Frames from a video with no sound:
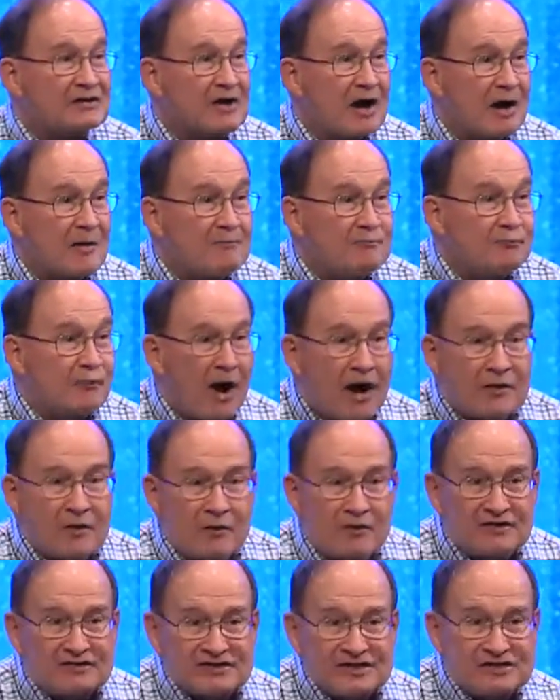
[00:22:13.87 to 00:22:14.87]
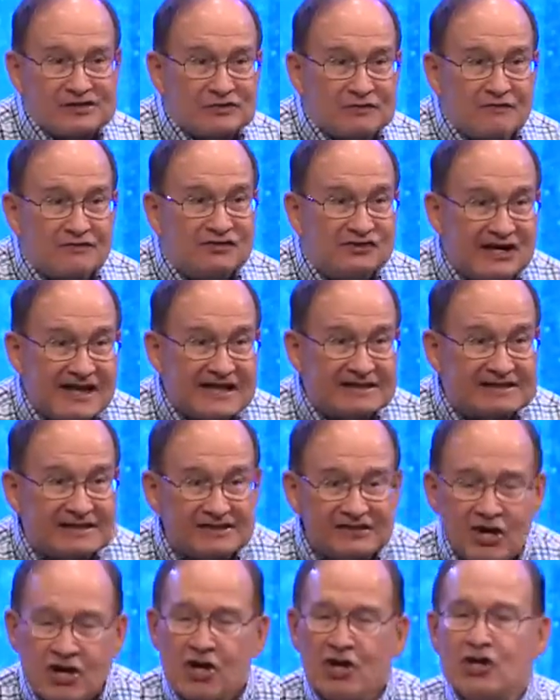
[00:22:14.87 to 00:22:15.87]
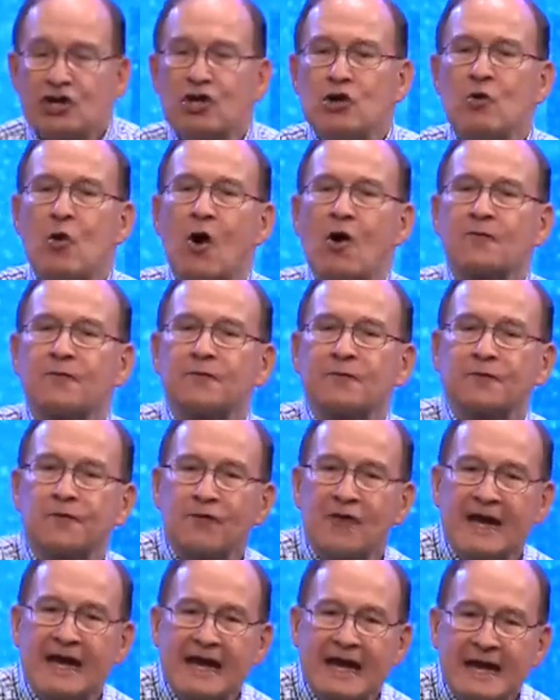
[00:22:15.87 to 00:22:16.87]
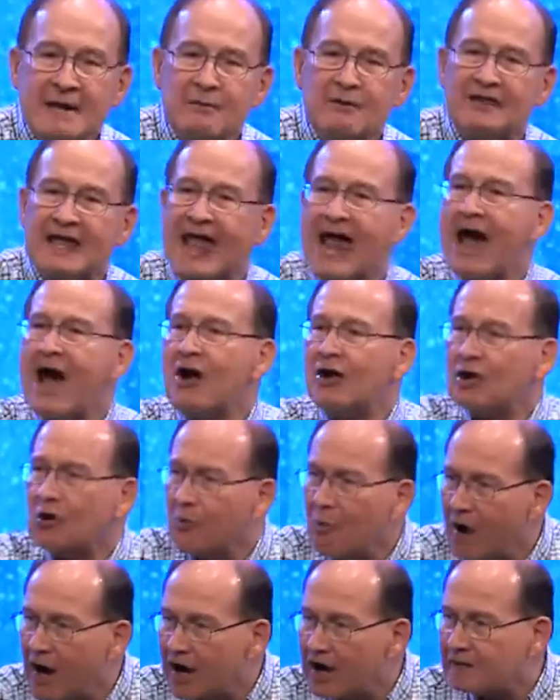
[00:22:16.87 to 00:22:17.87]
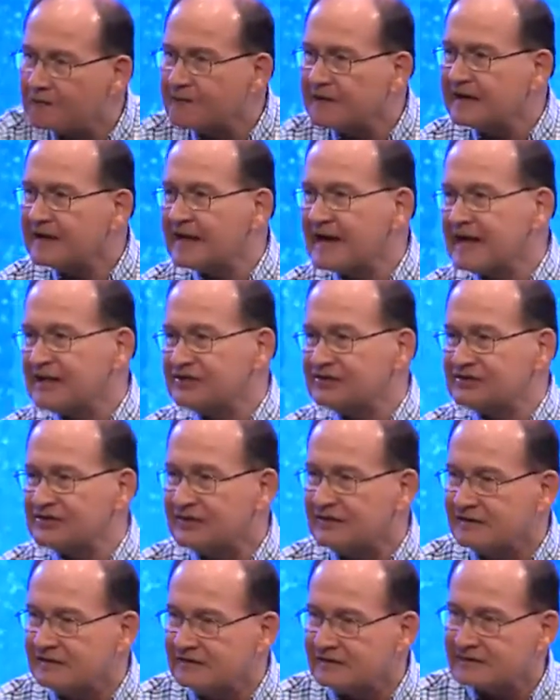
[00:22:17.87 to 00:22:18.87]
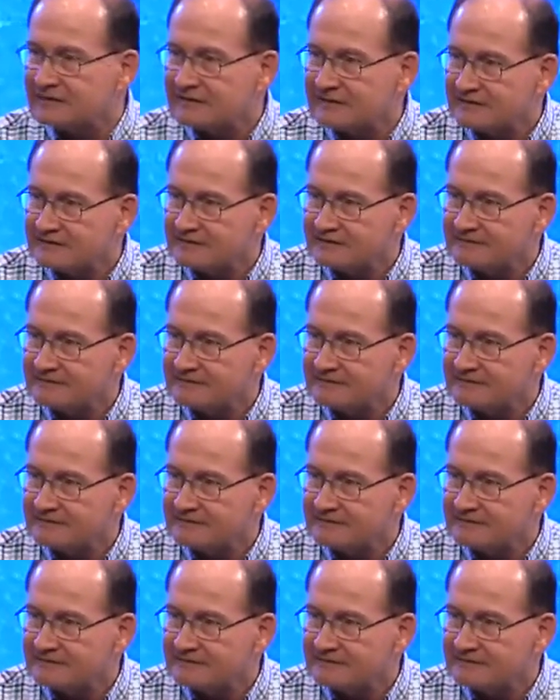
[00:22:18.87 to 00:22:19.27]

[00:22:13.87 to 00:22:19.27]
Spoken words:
a brother or sister of Jesus, you are free without qualifications.